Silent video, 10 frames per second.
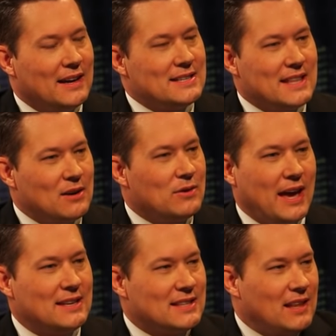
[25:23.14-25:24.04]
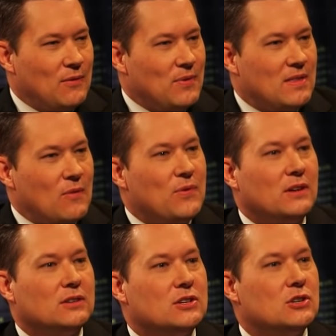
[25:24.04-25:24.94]
Isn't that okay? So that
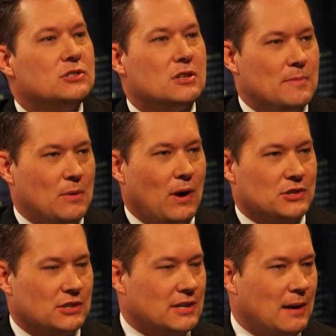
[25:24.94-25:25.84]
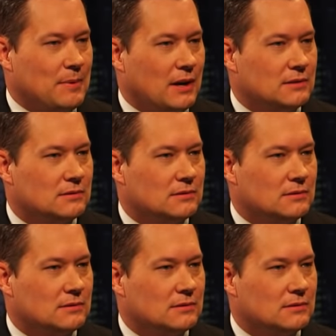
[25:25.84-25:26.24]
felt good to me watching Top Gun.